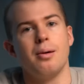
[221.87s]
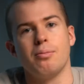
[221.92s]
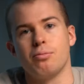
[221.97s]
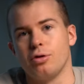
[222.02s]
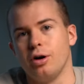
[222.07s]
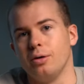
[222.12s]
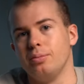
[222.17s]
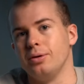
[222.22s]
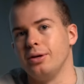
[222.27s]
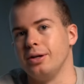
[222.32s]

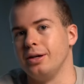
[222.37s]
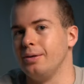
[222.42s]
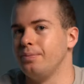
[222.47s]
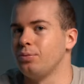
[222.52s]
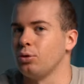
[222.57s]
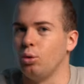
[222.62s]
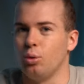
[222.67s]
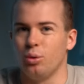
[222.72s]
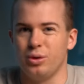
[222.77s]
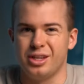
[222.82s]
property,
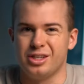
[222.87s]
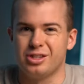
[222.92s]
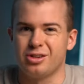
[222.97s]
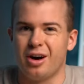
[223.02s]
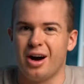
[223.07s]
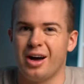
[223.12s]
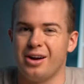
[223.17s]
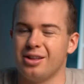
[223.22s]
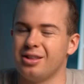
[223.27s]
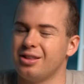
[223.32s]
all these
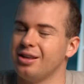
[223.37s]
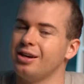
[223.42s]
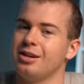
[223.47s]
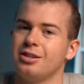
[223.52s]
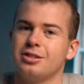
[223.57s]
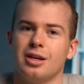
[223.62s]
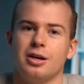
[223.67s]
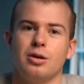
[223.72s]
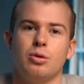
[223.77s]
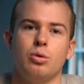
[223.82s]
kind of
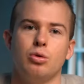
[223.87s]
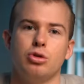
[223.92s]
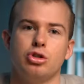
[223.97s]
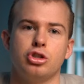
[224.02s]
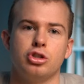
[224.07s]
things are all